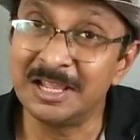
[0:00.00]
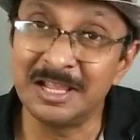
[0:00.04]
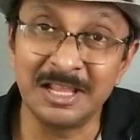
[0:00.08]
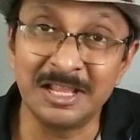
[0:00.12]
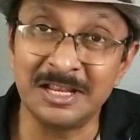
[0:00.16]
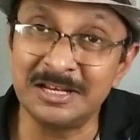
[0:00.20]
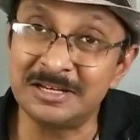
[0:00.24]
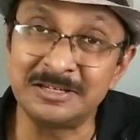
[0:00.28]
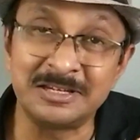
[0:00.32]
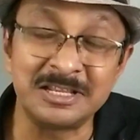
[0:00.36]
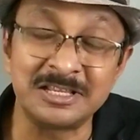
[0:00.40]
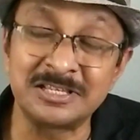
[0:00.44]

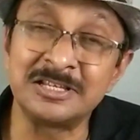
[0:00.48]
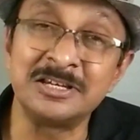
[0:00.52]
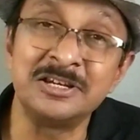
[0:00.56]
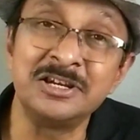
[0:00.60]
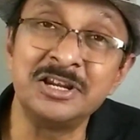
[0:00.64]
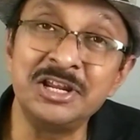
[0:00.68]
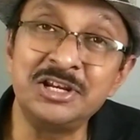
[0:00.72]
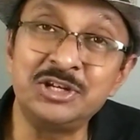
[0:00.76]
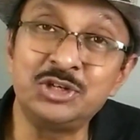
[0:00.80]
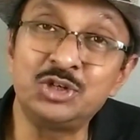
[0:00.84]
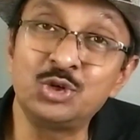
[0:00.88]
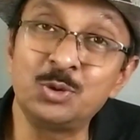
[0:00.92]
It doesn't
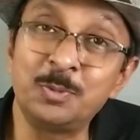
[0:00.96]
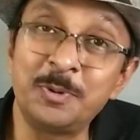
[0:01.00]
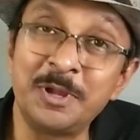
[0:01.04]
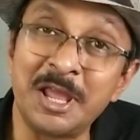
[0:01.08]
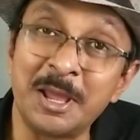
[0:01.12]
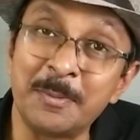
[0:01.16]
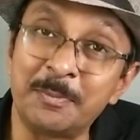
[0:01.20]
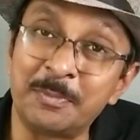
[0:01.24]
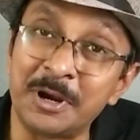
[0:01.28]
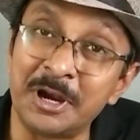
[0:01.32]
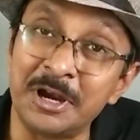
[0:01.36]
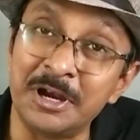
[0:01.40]
need to be
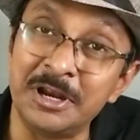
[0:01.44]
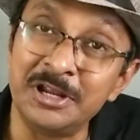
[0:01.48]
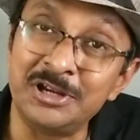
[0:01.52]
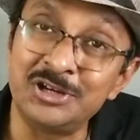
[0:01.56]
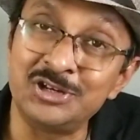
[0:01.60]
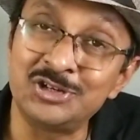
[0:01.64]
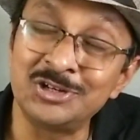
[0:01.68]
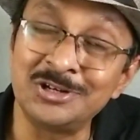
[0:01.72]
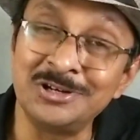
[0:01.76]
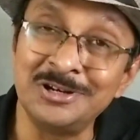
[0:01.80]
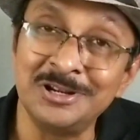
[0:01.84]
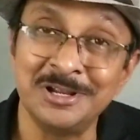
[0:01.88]
a
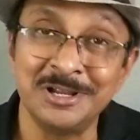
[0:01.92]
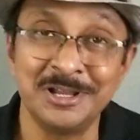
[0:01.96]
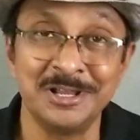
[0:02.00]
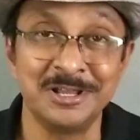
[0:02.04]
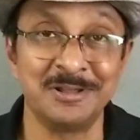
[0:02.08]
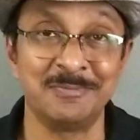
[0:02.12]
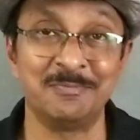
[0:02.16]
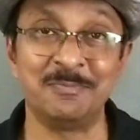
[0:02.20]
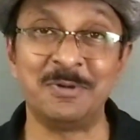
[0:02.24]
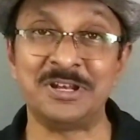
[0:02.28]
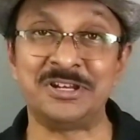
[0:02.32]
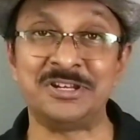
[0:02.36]
prediction,
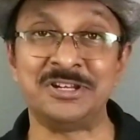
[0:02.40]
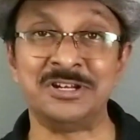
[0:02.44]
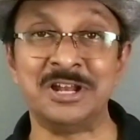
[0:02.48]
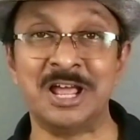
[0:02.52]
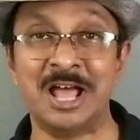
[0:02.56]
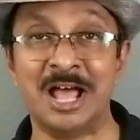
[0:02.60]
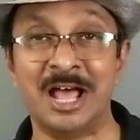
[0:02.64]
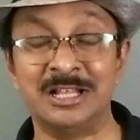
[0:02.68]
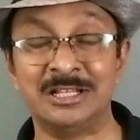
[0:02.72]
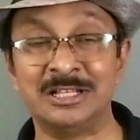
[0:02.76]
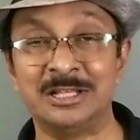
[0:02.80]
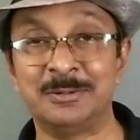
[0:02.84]
but
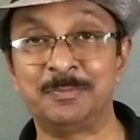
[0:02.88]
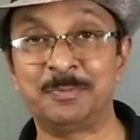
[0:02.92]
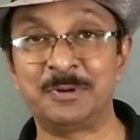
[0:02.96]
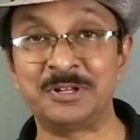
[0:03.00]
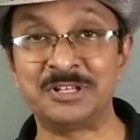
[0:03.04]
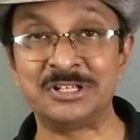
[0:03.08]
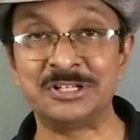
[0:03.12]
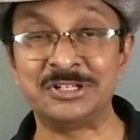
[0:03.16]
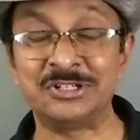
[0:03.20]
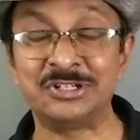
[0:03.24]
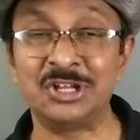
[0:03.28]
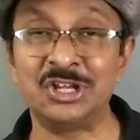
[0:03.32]
in other
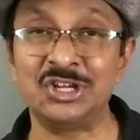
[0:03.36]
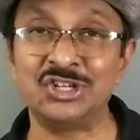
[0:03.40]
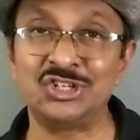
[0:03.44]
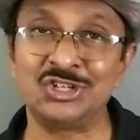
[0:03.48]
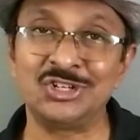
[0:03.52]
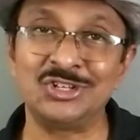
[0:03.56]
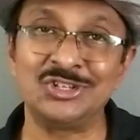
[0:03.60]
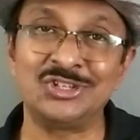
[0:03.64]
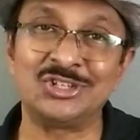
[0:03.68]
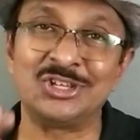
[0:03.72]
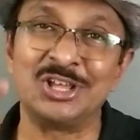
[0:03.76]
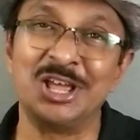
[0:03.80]

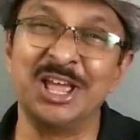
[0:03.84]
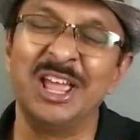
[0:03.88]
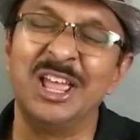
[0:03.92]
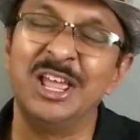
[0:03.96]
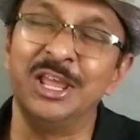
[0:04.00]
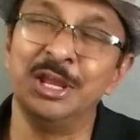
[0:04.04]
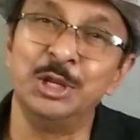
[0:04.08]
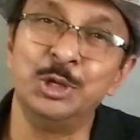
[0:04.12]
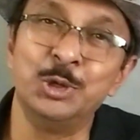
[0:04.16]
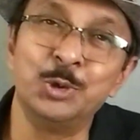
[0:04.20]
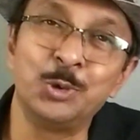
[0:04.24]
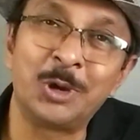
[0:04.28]
presentations,
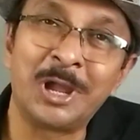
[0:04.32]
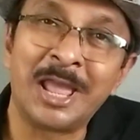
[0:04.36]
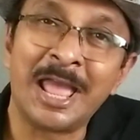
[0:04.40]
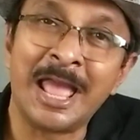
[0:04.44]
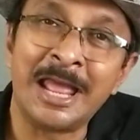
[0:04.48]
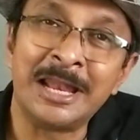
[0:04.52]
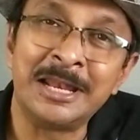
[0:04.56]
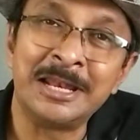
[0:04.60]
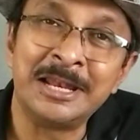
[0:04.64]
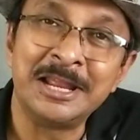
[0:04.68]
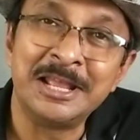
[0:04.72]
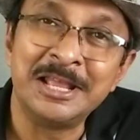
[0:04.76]
you
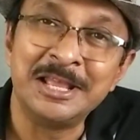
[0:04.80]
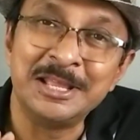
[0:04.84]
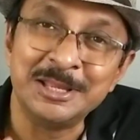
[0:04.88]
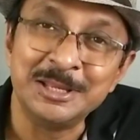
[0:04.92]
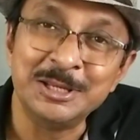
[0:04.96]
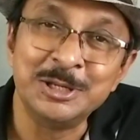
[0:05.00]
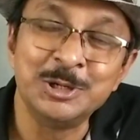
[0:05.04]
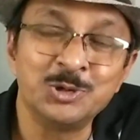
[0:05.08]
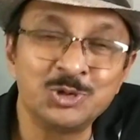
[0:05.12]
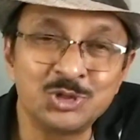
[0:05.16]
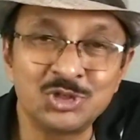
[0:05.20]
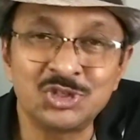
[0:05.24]
can
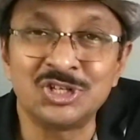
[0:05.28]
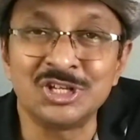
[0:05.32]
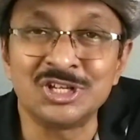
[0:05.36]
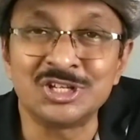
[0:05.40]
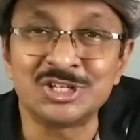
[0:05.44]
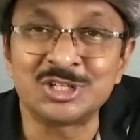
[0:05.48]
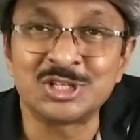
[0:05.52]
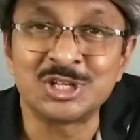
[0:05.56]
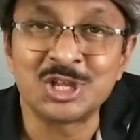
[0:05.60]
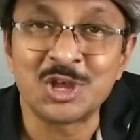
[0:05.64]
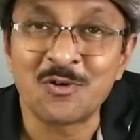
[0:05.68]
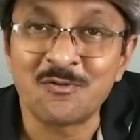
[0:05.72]
use
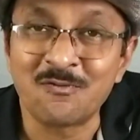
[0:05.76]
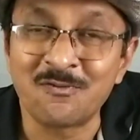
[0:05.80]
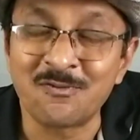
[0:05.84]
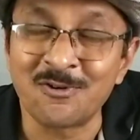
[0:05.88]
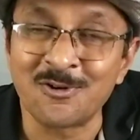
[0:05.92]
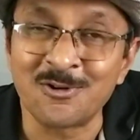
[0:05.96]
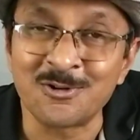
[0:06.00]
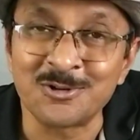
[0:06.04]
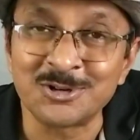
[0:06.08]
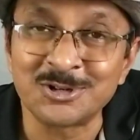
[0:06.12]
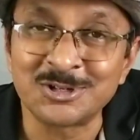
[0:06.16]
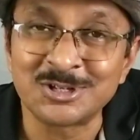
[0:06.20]
this
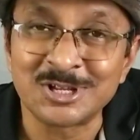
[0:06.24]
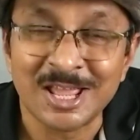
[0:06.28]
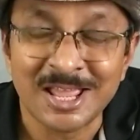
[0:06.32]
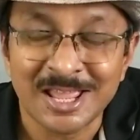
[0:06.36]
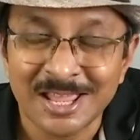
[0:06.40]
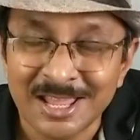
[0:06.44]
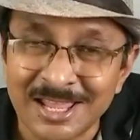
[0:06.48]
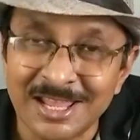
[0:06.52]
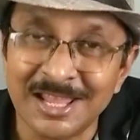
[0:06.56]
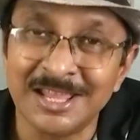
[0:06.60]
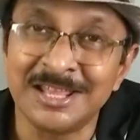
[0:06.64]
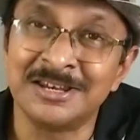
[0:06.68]
force
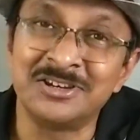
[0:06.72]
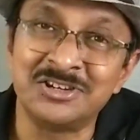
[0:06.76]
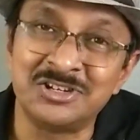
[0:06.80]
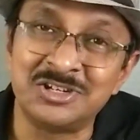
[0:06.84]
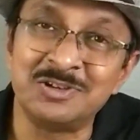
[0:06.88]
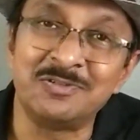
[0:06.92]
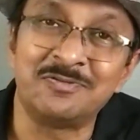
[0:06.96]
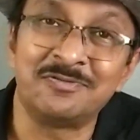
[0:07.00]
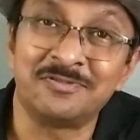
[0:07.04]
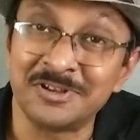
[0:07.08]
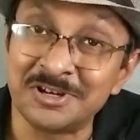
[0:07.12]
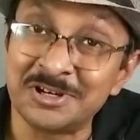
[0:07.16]
in
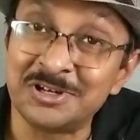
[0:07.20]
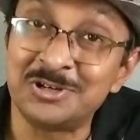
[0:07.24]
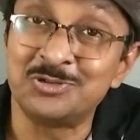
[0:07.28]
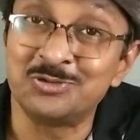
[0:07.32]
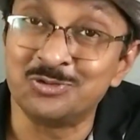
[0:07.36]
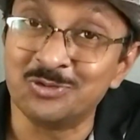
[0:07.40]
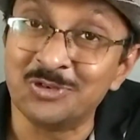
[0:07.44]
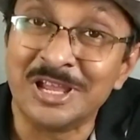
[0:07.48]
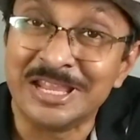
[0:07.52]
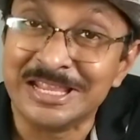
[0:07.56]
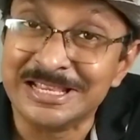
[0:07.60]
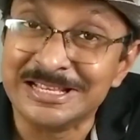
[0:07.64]
different
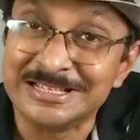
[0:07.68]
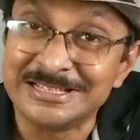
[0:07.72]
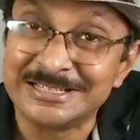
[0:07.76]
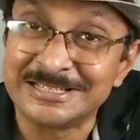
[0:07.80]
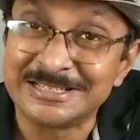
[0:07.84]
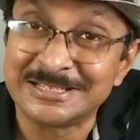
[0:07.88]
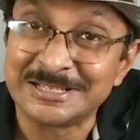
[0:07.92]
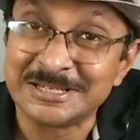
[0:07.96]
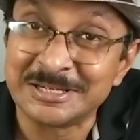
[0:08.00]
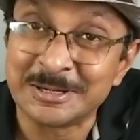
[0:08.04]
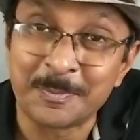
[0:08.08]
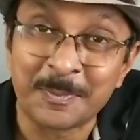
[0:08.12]

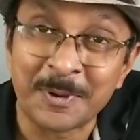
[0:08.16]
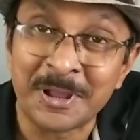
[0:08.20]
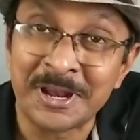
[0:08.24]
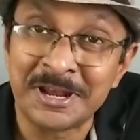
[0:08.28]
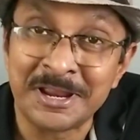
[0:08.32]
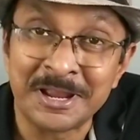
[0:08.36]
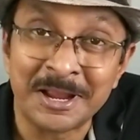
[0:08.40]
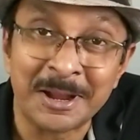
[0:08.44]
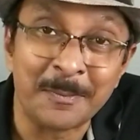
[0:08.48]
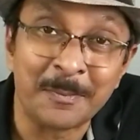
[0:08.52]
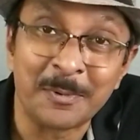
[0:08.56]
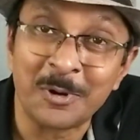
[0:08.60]
ways,
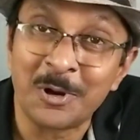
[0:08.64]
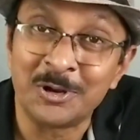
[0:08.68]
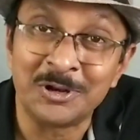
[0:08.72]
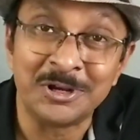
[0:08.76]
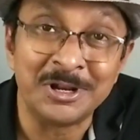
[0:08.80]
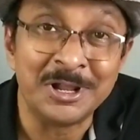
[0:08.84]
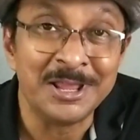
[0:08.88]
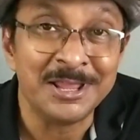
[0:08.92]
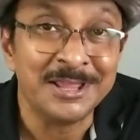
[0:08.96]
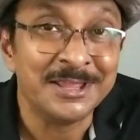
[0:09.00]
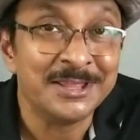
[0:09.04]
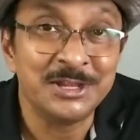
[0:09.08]
depending
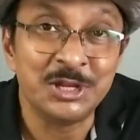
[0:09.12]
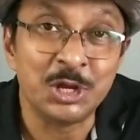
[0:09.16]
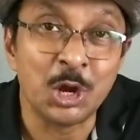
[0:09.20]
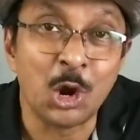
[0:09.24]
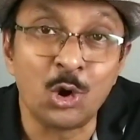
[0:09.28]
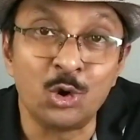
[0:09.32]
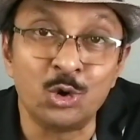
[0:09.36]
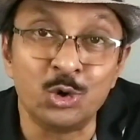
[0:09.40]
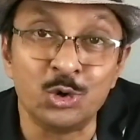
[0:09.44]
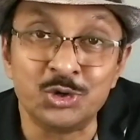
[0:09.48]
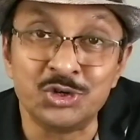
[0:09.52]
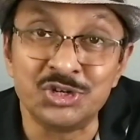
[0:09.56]
upon
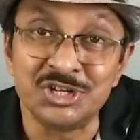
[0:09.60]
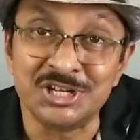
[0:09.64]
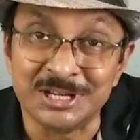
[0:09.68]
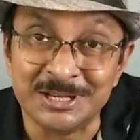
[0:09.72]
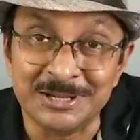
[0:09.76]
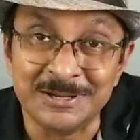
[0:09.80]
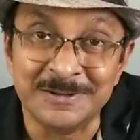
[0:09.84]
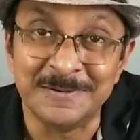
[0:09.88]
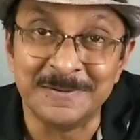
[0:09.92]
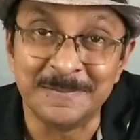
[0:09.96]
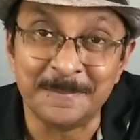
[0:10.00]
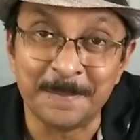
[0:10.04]
your
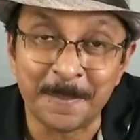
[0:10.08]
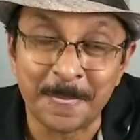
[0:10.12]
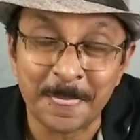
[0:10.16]
routine.